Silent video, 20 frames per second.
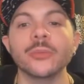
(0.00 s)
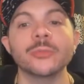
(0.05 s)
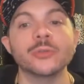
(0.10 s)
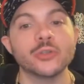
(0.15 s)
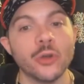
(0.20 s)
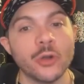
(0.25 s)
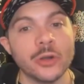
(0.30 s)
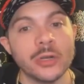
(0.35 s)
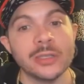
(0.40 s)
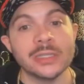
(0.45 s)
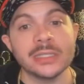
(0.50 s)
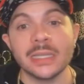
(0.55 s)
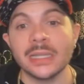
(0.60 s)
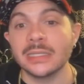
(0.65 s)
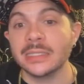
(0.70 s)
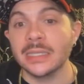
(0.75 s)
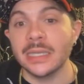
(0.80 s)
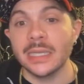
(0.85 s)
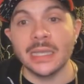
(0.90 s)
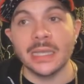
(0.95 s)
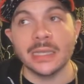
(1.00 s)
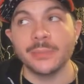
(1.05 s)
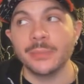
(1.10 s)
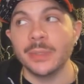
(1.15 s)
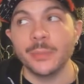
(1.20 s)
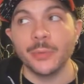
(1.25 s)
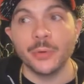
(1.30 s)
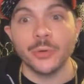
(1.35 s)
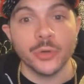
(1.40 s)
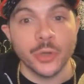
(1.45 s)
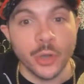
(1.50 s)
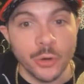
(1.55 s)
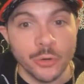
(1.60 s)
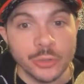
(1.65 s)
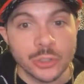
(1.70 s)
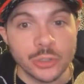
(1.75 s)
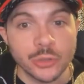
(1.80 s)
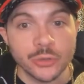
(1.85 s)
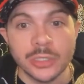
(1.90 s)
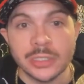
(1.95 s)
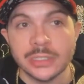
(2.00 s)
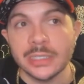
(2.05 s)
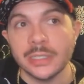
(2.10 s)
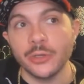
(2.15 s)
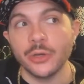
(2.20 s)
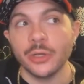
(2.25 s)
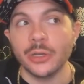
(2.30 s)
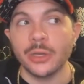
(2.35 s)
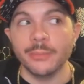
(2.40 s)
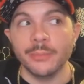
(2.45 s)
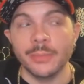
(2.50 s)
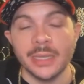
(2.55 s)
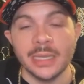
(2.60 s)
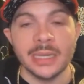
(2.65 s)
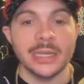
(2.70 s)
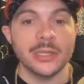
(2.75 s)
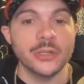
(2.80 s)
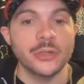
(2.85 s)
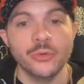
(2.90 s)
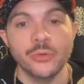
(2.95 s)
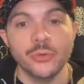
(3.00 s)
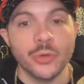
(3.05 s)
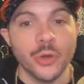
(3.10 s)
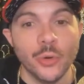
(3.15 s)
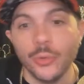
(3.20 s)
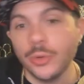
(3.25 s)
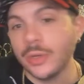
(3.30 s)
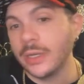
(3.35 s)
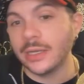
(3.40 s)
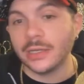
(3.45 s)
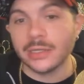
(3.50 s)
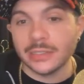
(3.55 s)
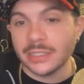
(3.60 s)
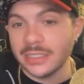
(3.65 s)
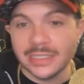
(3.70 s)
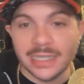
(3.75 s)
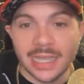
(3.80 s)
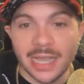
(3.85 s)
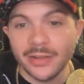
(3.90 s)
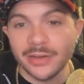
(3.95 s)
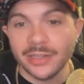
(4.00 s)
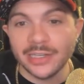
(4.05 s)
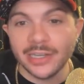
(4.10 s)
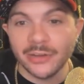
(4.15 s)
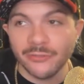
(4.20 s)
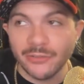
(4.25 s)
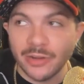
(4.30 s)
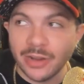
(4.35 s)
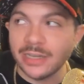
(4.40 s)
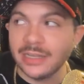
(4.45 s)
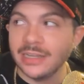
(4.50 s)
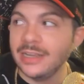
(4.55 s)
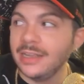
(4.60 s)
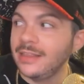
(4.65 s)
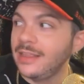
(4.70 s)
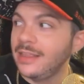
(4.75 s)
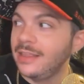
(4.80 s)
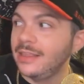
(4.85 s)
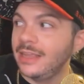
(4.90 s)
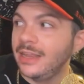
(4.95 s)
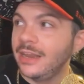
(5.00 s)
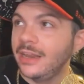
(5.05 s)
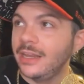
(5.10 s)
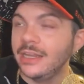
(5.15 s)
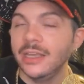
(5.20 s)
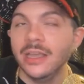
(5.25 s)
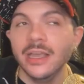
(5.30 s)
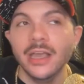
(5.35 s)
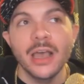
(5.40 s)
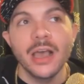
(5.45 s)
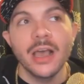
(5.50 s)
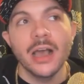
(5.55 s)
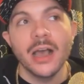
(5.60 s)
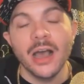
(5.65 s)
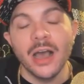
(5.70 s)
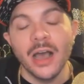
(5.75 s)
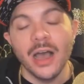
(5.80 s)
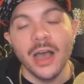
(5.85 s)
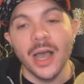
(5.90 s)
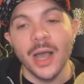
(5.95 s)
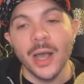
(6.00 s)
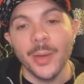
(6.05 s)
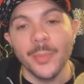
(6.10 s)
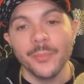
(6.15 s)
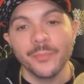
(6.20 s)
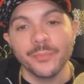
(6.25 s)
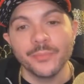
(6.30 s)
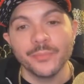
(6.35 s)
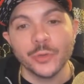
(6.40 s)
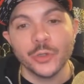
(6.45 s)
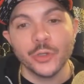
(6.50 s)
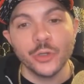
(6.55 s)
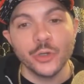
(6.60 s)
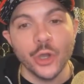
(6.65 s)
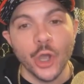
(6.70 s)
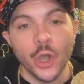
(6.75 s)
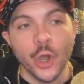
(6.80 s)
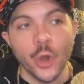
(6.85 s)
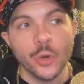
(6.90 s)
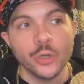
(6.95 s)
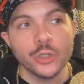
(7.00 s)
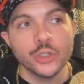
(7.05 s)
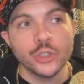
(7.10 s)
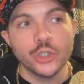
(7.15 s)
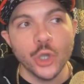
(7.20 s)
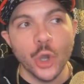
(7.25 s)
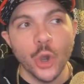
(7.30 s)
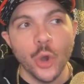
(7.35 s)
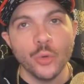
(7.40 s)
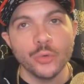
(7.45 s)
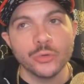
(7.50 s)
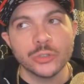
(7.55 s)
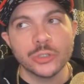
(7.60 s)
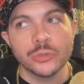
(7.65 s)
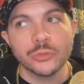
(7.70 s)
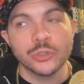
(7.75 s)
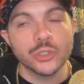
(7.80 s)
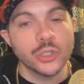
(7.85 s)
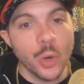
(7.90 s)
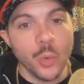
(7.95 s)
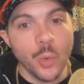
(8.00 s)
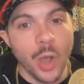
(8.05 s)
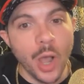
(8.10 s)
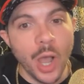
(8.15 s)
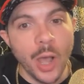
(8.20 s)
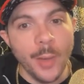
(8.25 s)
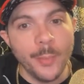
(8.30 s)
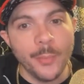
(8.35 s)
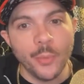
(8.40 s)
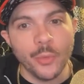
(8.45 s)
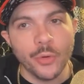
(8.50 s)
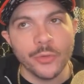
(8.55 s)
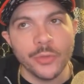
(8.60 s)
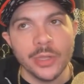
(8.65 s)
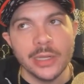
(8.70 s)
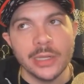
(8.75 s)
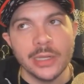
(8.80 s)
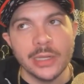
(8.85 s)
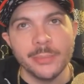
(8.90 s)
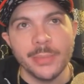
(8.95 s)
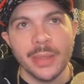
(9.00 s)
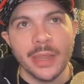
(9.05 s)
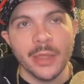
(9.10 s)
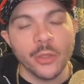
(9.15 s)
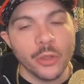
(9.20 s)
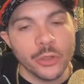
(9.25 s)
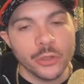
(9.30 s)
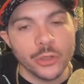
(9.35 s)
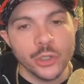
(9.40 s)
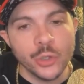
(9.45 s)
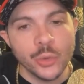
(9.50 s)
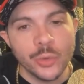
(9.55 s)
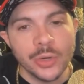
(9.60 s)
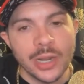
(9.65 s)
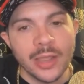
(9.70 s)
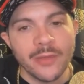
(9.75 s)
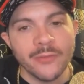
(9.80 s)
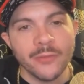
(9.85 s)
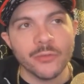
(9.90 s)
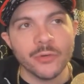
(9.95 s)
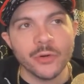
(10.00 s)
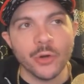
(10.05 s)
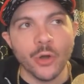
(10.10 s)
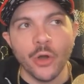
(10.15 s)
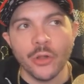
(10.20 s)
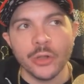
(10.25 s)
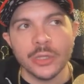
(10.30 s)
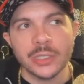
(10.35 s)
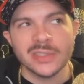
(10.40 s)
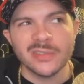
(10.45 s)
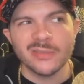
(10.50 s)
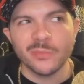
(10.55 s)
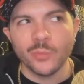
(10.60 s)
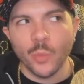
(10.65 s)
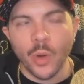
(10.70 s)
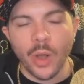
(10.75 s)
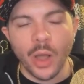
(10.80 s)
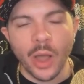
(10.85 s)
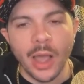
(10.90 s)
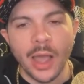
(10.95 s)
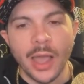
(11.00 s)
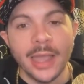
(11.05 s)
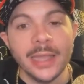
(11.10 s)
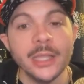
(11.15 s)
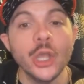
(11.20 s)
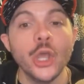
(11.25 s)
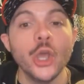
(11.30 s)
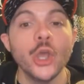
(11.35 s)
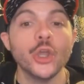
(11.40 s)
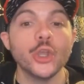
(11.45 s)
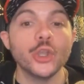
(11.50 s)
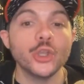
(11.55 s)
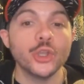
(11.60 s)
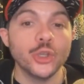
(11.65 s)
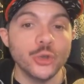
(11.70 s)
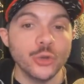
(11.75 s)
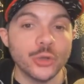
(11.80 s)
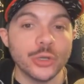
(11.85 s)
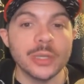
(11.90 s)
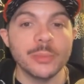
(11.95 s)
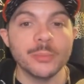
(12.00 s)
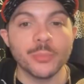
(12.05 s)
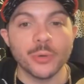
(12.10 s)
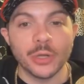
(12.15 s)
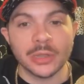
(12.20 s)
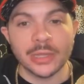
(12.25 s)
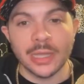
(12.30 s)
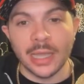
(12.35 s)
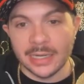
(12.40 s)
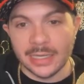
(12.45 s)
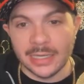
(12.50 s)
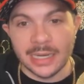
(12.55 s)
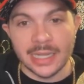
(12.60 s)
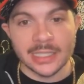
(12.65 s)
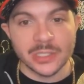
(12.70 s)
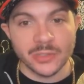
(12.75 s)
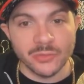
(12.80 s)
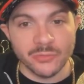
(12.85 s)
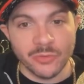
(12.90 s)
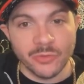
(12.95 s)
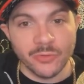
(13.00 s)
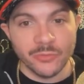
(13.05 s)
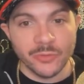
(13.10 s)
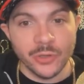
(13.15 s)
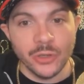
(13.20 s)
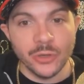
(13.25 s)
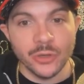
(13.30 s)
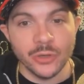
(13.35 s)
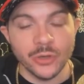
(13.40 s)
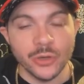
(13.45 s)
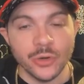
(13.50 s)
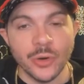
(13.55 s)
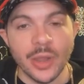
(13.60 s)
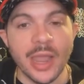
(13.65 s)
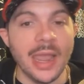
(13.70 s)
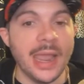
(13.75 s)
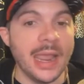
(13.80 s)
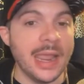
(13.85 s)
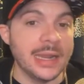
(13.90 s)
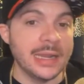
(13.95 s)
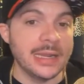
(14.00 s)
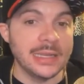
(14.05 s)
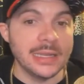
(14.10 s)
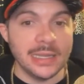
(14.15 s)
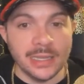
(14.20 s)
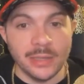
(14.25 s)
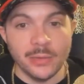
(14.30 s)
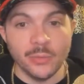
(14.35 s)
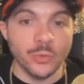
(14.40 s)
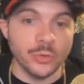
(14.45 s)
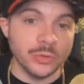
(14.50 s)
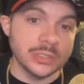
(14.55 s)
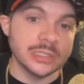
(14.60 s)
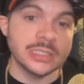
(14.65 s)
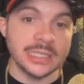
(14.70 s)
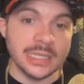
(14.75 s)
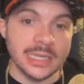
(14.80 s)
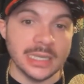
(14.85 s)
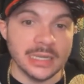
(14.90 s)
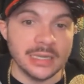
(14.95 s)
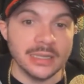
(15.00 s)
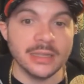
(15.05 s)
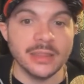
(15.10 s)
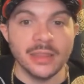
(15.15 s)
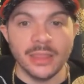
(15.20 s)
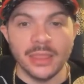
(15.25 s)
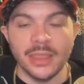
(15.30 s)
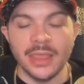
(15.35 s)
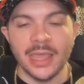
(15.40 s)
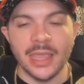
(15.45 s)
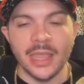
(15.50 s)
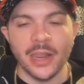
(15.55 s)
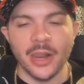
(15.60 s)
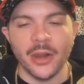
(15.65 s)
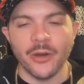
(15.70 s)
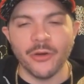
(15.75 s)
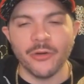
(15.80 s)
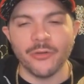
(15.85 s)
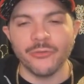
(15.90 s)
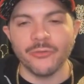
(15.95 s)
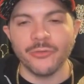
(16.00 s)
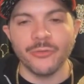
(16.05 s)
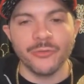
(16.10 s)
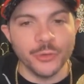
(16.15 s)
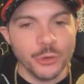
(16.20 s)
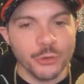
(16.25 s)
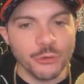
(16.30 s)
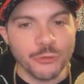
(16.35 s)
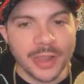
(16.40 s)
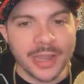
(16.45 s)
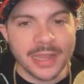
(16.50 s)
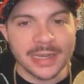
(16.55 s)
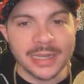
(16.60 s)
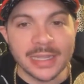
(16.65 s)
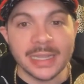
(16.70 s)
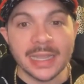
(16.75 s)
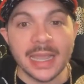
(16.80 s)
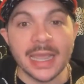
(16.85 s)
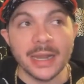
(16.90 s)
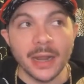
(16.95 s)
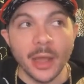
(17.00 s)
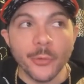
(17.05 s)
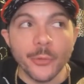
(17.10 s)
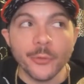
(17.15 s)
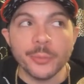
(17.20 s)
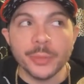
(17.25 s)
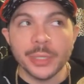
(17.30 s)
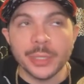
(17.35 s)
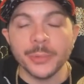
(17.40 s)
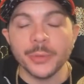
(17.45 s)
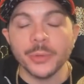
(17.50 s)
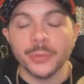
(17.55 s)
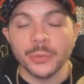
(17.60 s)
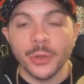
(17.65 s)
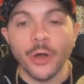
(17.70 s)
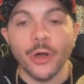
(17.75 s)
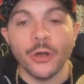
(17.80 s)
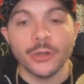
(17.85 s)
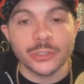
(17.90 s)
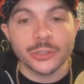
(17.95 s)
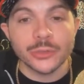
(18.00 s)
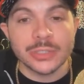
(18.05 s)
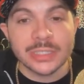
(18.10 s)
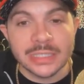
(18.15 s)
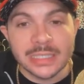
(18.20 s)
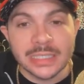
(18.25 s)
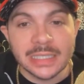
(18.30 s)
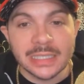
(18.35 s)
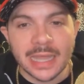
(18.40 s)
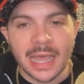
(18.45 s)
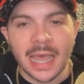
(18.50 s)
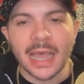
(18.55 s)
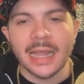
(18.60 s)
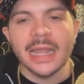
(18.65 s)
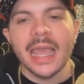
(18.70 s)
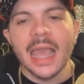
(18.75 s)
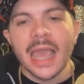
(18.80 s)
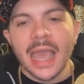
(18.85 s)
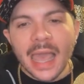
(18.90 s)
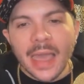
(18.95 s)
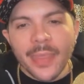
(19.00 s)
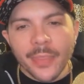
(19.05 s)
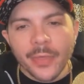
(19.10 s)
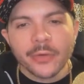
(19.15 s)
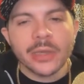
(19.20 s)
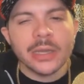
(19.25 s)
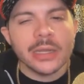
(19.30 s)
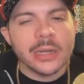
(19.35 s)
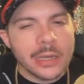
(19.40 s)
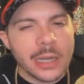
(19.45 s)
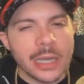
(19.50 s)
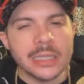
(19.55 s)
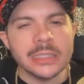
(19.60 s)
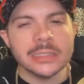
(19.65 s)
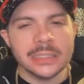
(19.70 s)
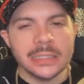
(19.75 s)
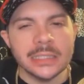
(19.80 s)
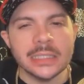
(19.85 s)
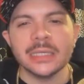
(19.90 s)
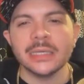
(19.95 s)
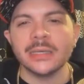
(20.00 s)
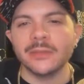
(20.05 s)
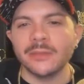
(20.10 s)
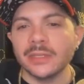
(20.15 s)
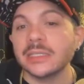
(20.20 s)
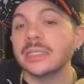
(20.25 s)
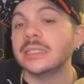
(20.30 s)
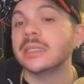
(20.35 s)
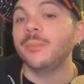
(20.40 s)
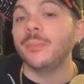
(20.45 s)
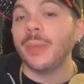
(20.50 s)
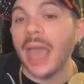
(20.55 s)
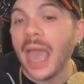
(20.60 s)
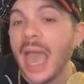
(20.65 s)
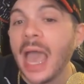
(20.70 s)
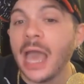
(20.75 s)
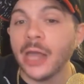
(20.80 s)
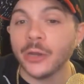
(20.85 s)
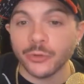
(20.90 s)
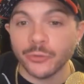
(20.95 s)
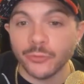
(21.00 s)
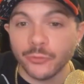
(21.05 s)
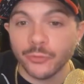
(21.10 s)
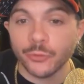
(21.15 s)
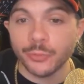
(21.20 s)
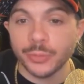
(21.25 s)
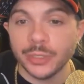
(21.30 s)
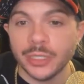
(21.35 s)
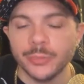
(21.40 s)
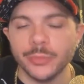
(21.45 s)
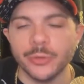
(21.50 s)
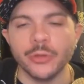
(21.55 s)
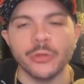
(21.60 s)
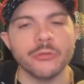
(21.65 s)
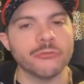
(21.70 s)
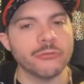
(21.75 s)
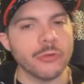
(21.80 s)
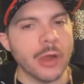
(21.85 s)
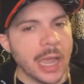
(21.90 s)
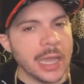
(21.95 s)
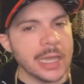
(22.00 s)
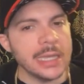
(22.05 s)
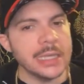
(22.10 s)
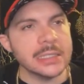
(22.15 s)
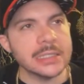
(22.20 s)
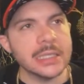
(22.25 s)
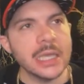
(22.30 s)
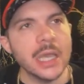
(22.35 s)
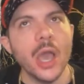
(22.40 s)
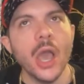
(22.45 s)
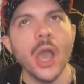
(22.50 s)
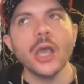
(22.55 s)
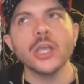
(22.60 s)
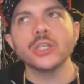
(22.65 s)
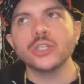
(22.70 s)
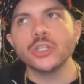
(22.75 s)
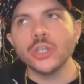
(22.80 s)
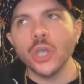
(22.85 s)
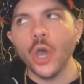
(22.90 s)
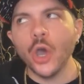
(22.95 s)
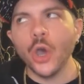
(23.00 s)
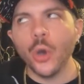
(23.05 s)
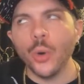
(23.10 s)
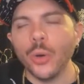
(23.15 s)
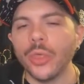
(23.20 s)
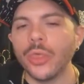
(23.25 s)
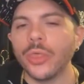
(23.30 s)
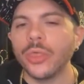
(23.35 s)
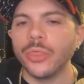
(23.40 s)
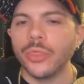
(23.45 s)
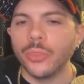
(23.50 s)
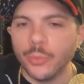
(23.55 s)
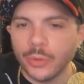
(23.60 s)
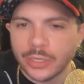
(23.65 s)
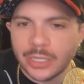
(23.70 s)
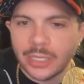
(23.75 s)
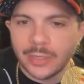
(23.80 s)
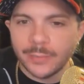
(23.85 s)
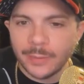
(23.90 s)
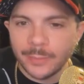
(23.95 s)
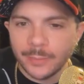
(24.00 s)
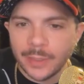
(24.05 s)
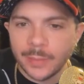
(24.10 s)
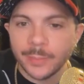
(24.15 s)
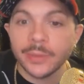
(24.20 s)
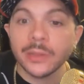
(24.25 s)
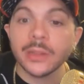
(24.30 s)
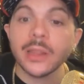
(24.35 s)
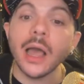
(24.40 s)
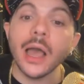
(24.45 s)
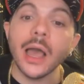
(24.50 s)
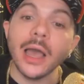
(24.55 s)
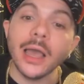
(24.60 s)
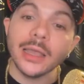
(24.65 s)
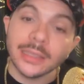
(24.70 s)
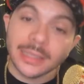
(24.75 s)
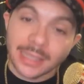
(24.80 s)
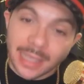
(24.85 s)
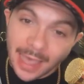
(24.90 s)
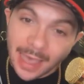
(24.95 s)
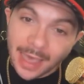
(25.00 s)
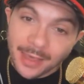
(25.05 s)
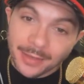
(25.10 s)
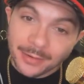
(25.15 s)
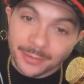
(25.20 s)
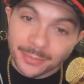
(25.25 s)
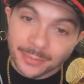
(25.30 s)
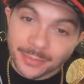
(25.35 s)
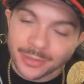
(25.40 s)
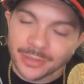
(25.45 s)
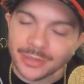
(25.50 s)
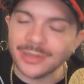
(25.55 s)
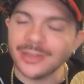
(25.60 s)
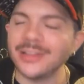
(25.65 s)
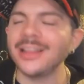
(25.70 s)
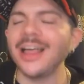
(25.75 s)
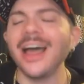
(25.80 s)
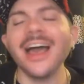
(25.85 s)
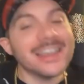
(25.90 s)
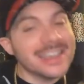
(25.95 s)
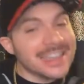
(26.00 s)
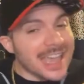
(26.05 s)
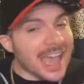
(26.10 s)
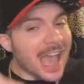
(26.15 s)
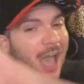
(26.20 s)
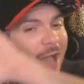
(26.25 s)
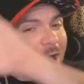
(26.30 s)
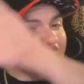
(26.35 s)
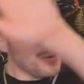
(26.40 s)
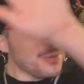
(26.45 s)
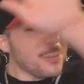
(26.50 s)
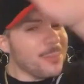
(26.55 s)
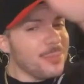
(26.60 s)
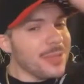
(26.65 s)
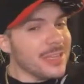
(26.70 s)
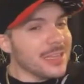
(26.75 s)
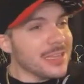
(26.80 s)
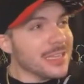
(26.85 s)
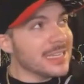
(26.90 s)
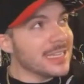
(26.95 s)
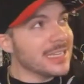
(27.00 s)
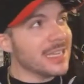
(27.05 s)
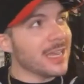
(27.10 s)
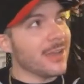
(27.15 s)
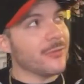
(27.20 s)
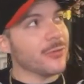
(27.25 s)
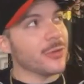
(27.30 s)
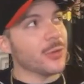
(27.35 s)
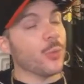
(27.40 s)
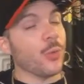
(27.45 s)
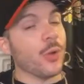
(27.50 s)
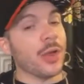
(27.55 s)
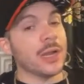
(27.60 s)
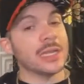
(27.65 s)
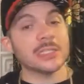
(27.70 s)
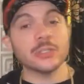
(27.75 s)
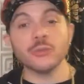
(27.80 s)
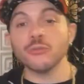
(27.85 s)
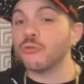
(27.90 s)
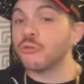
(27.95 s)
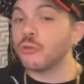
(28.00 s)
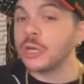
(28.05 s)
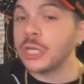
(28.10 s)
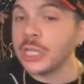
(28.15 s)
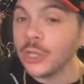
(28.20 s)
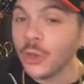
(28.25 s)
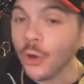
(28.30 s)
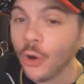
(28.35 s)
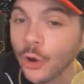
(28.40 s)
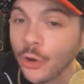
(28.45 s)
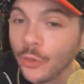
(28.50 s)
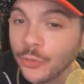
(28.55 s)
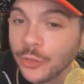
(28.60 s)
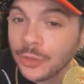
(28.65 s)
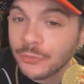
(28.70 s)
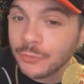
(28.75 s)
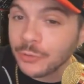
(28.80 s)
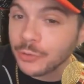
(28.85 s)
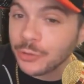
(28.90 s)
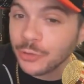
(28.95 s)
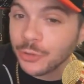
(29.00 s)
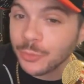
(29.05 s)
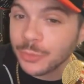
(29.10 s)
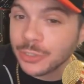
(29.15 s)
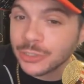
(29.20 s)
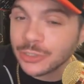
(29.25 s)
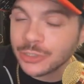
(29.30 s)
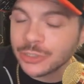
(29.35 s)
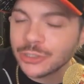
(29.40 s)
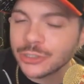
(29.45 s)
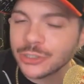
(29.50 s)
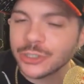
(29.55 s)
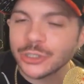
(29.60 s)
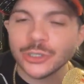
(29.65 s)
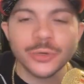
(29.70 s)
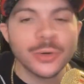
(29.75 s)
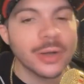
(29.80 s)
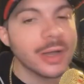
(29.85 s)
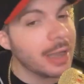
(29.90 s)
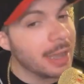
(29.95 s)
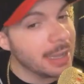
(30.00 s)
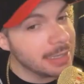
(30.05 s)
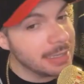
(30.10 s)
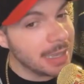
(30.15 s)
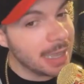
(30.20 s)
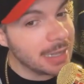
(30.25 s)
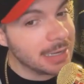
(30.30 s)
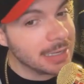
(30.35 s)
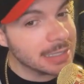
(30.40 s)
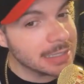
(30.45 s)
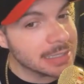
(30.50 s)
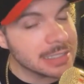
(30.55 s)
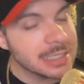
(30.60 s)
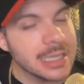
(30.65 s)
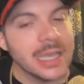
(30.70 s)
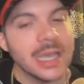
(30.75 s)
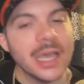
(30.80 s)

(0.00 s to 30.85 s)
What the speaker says: the majority is let's say like people ghost or they say they're gonna meet and you go get cleaned out and get ready and then they don't show up or they bail on you, whatever, regardless of why, you can put that in as a review and it will ding their review rating and other people will also see that and they'll get an idea this is a pattern for people, right? So we're keeping people accountable. Accountability, everyone. It's a really hard thing for humans to do. I get it,